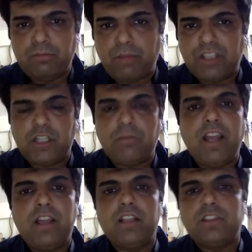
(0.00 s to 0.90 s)

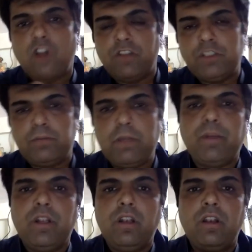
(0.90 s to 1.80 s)
passerbyers, office
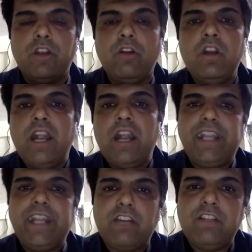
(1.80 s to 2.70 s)
people, you know, and
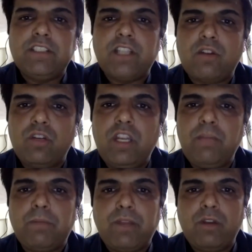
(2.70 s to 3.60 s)
takeaways are only
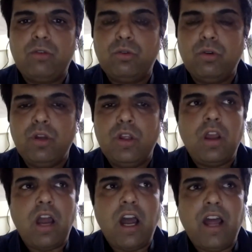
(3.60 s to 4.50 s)
people who
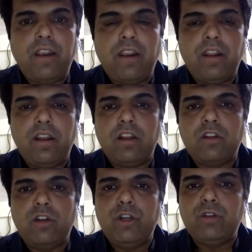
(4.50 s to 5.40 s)
are
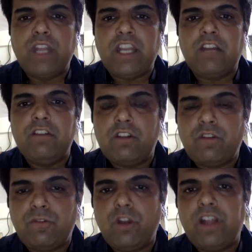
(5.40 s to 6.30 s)
going to take away
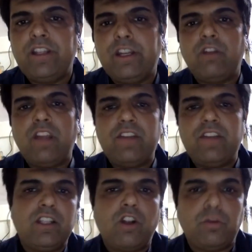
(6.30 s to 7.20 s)
your food and they don't have
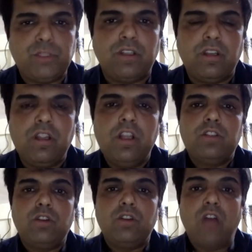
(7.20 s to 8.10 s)
any other option.
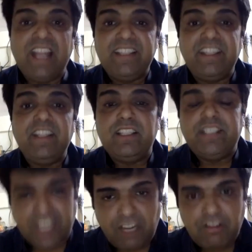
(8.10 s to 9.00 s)
So I think the
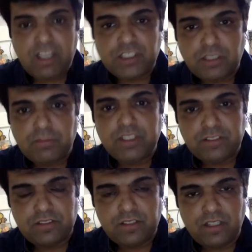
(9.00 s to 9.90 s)
takeaway customers,
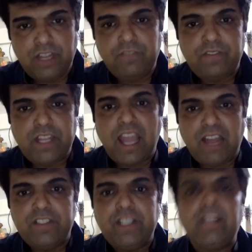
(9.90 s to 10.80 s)
if they
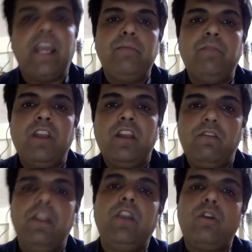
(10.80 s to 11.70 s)
have the time,
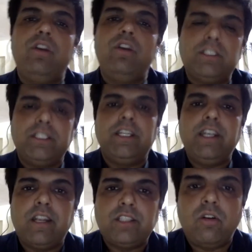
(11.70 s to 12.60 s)
will go in a
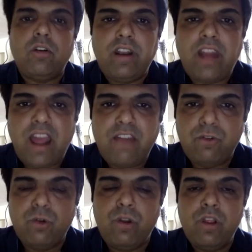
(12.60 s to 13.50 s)
sit-in restaurant and have
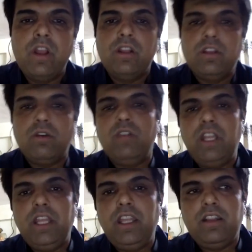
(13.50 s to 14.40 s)
food. The
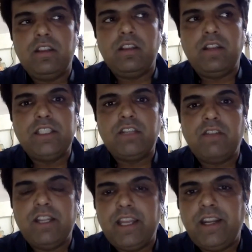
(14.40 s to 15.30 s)
only reason
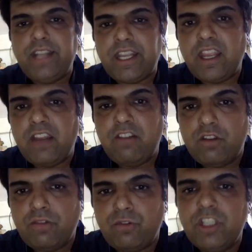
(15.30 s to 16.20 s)
why they are taking away
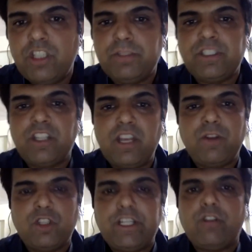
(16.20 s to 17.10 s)
your food is basically
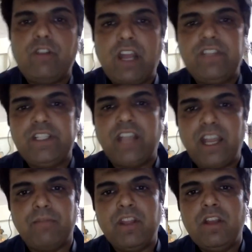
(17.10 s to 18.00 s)
because they don't have the
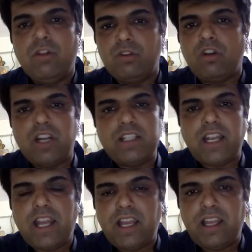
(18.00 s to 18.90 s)
time. Unko ghar
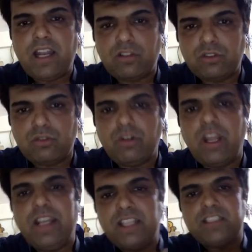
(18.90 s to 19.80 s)
jana hai, raat ko sona
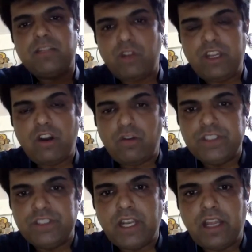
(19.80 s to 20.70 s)
hai, next day morning
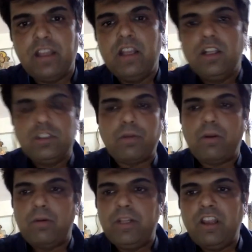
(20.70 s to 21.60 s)
office jana hai. So
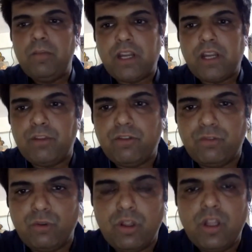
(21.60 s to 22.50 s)
probably they will pick up your
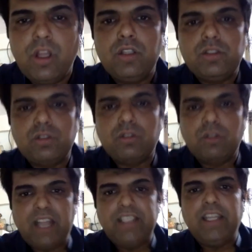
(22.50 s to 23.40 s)
food.
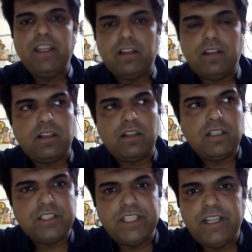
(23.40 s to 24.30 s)
So I think a
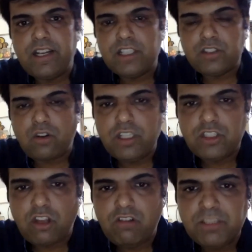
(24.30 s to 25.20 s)
sit-in restaurant is
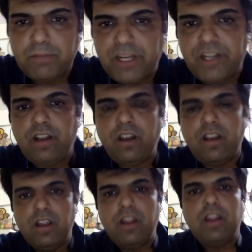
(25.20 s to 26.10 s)
always better
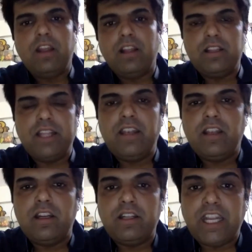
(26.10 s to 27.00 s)
than
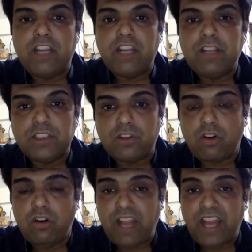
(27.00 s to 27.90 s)
a takeaway
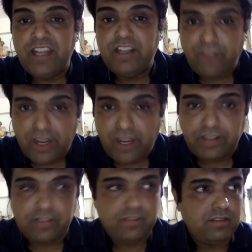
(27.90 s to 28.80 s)
restaurant. And in fact,
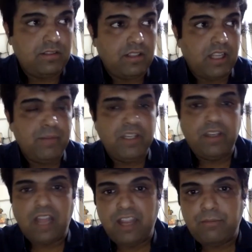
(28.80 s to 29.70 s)
I mean,
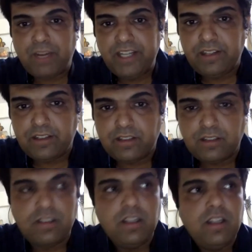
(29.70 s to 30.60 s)
I might
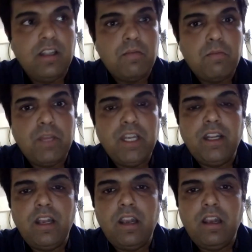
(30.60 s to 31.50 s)
be a
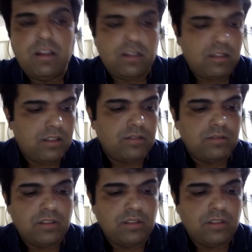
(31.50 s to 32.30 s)
little